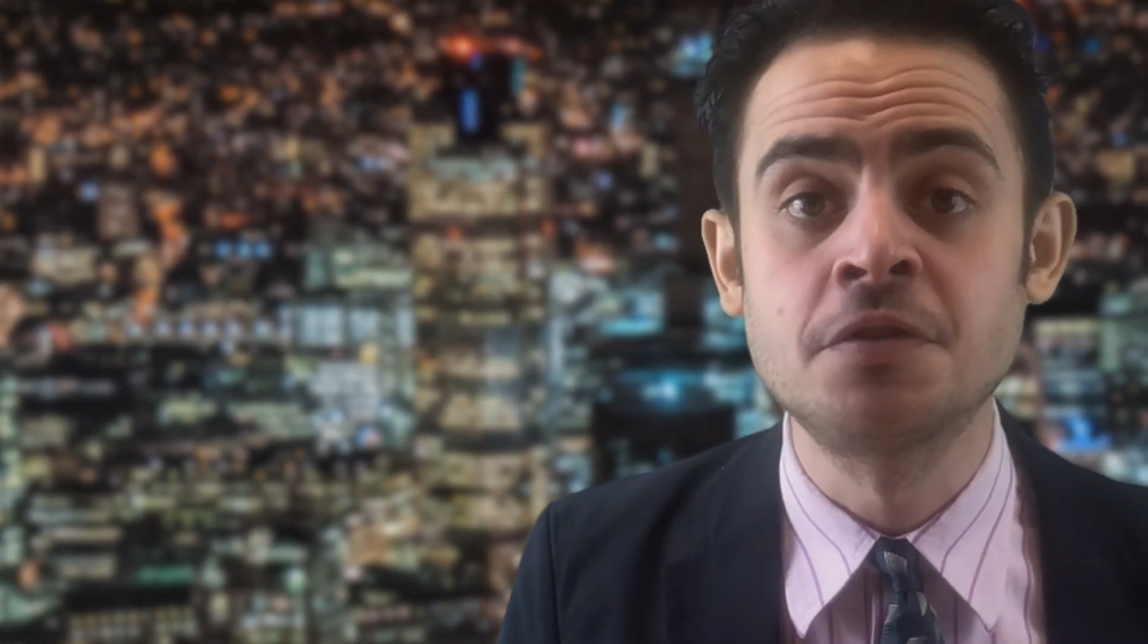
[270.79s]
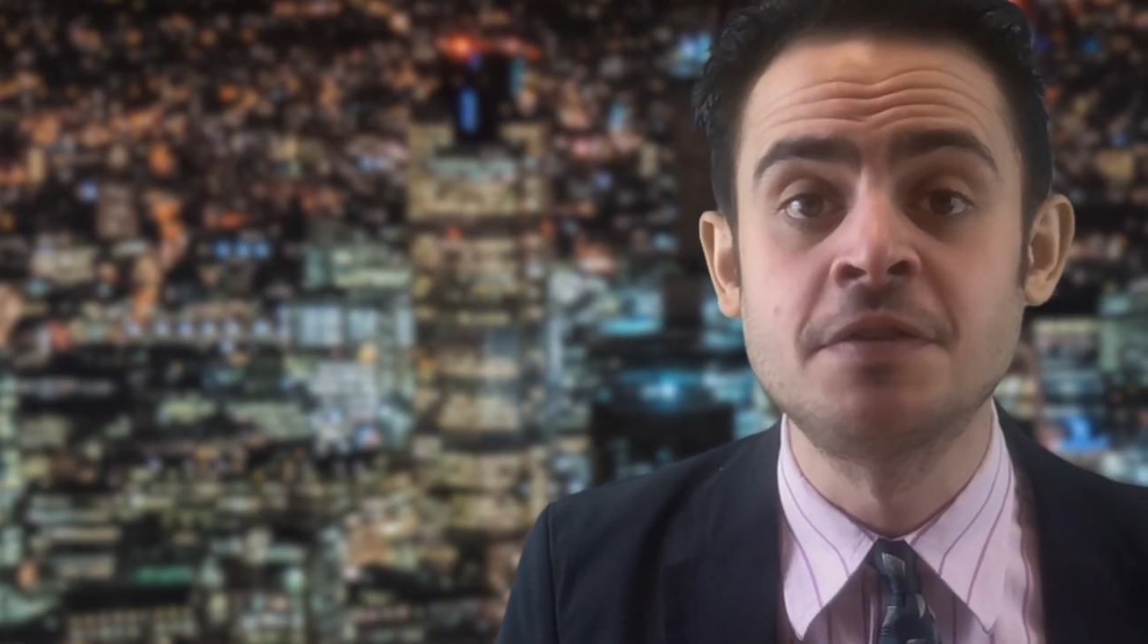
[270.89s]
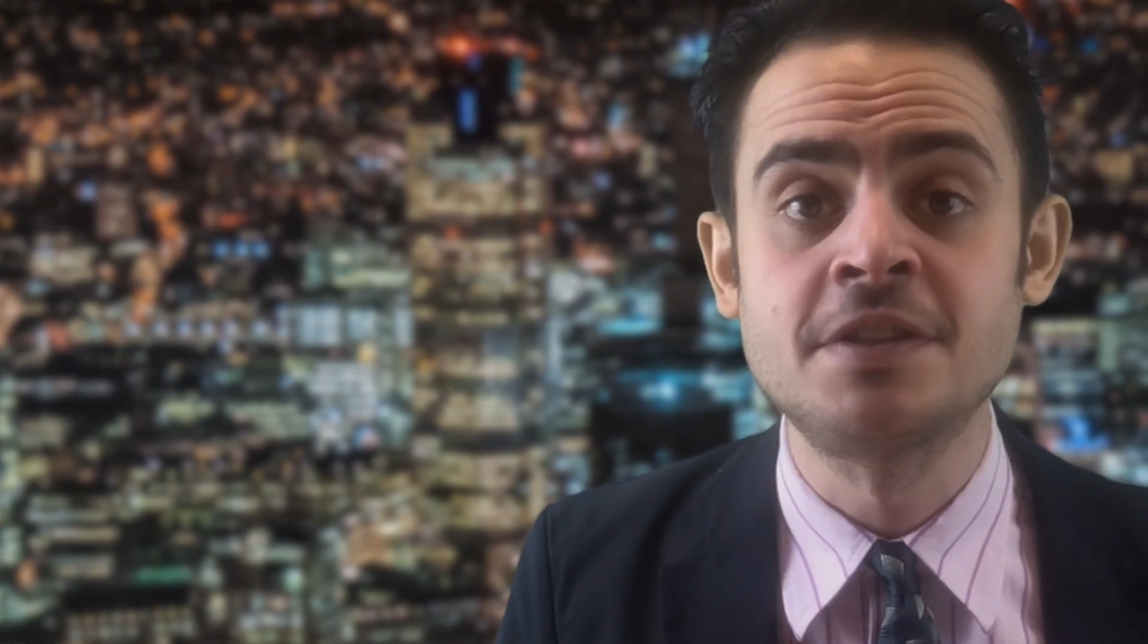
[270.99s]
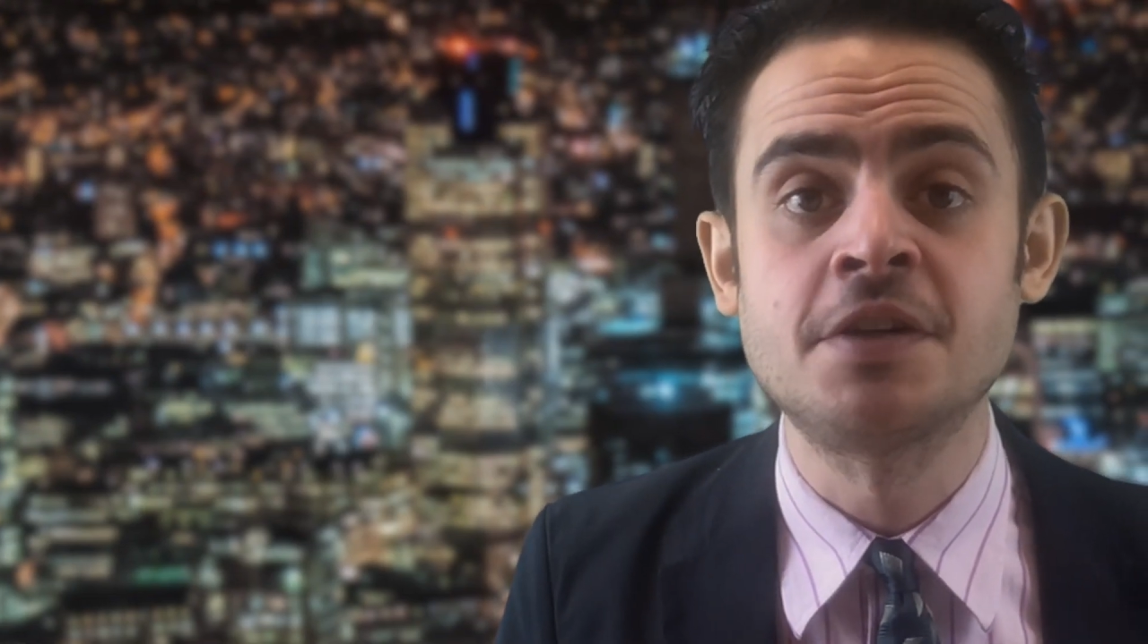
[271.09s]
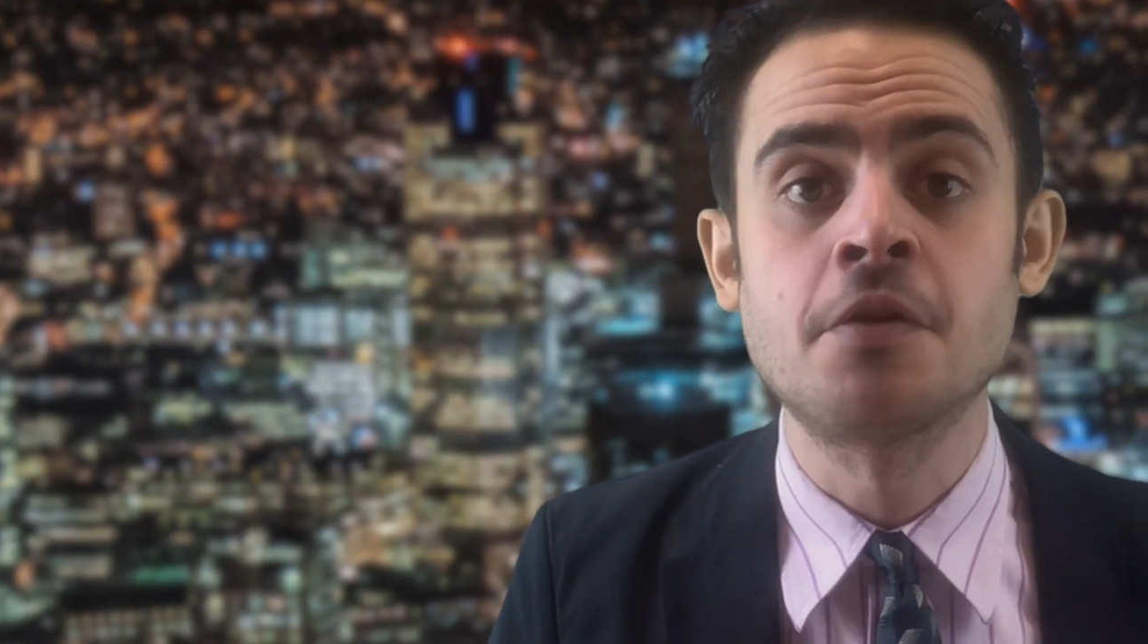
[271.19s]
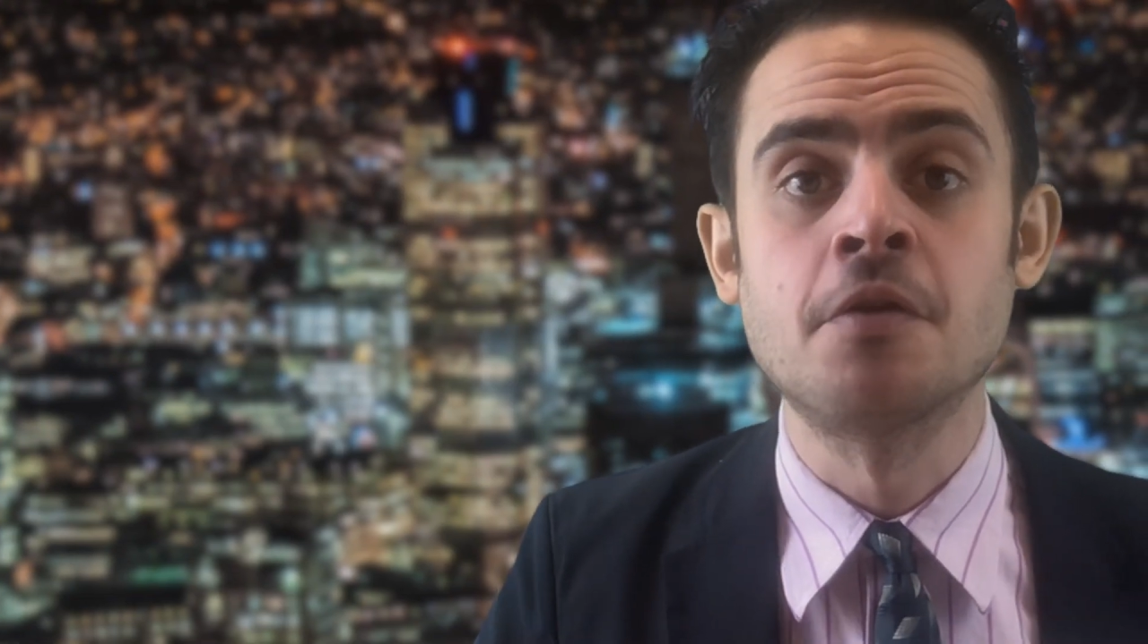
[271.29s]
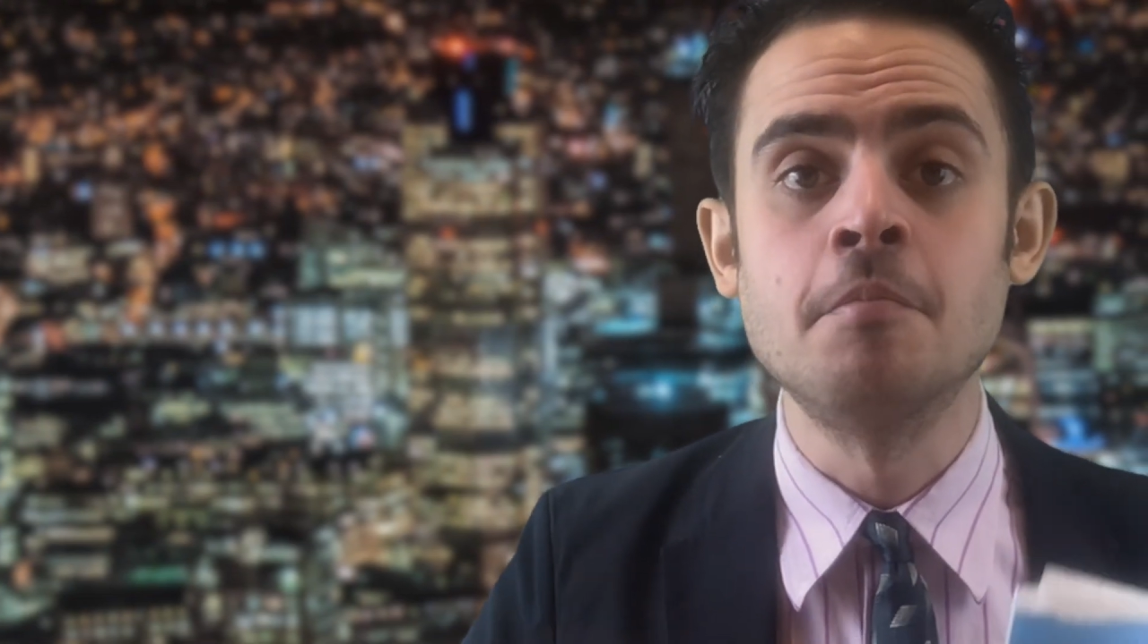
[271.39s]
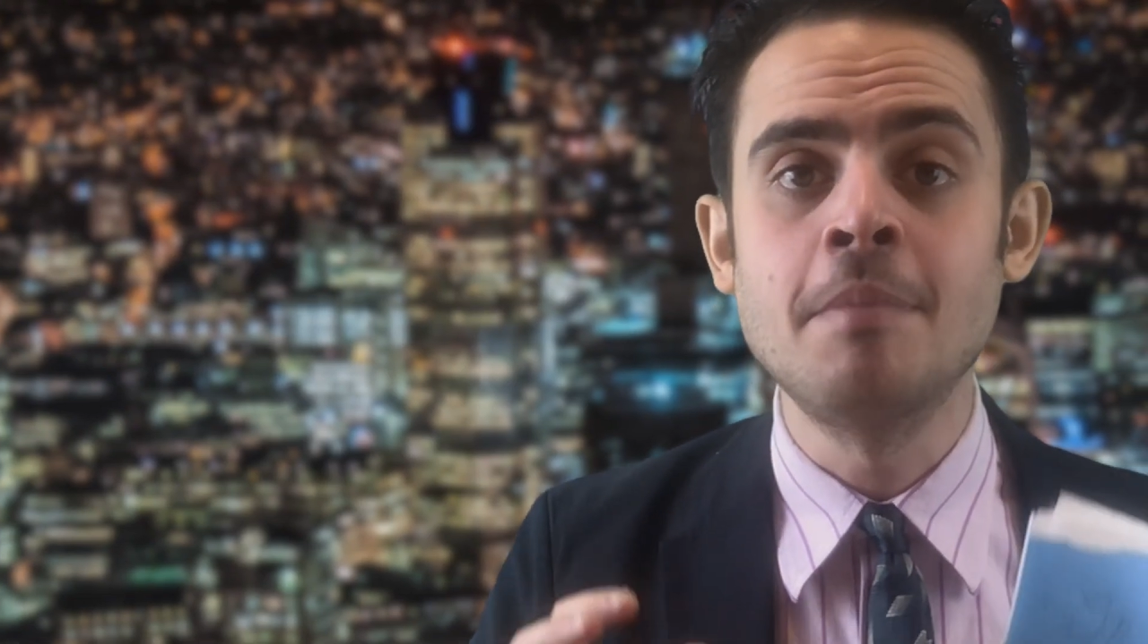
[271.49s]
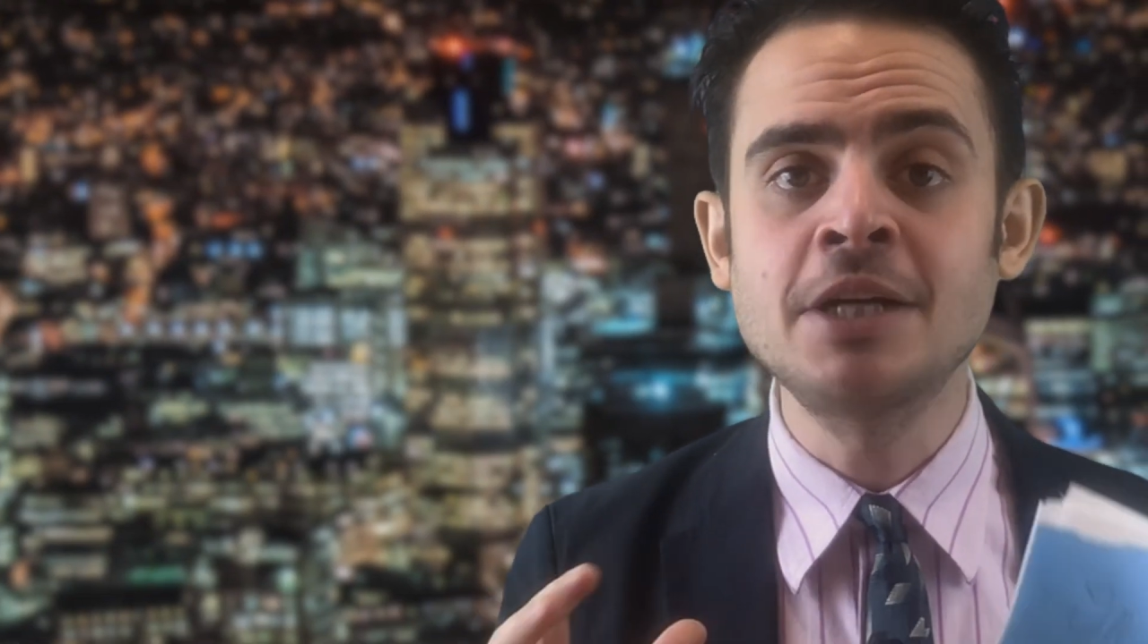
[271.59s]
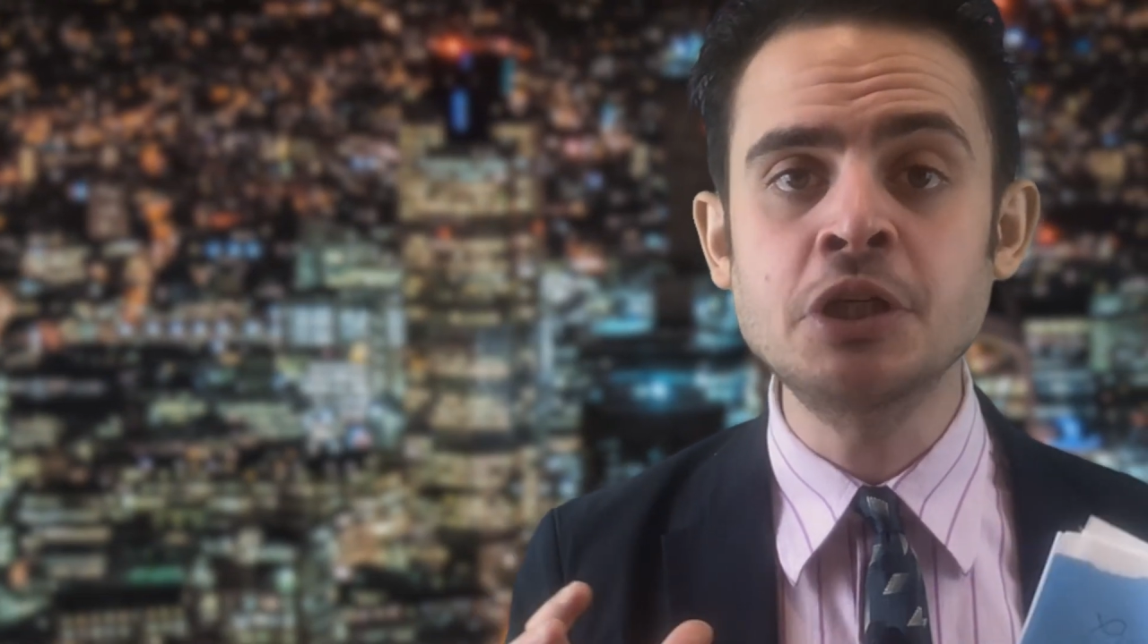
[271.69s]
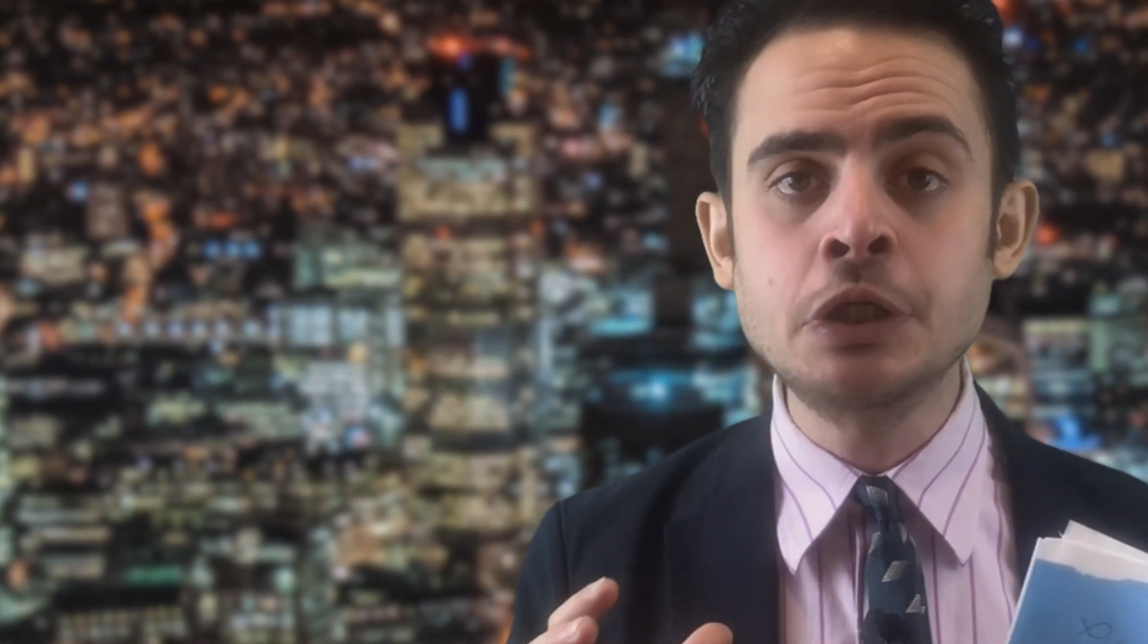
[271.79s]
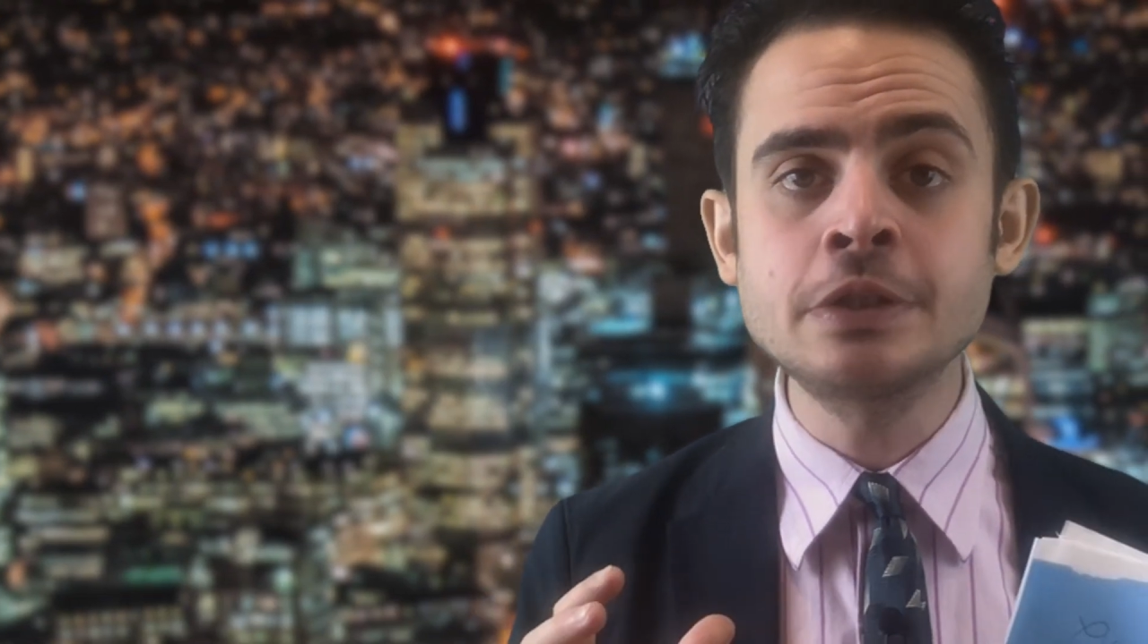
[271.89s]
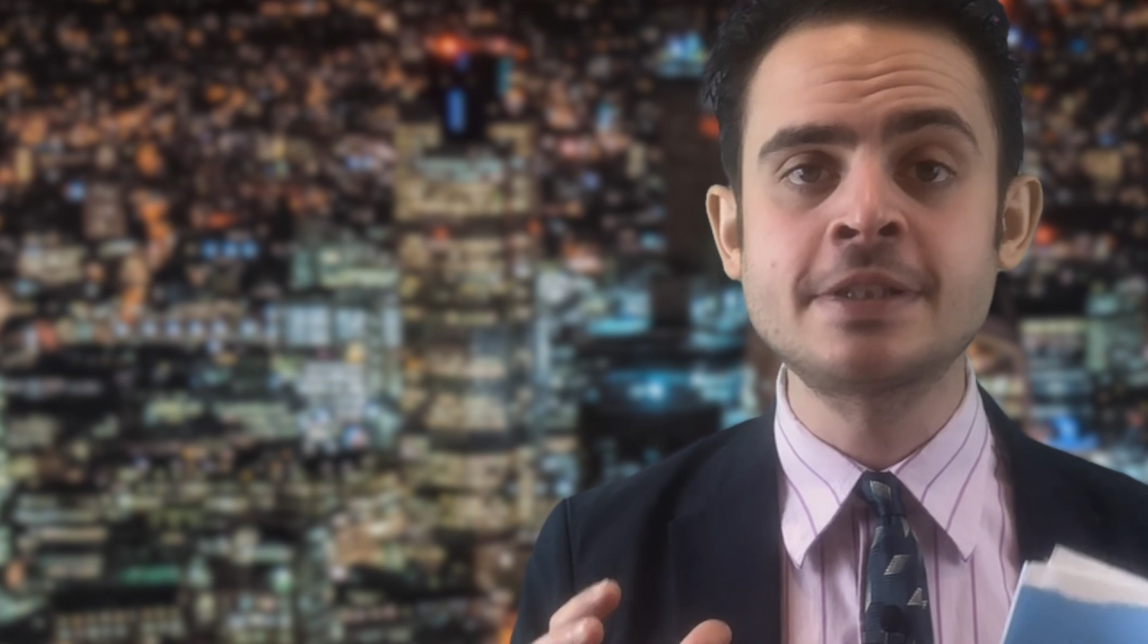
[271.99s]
to visit the magical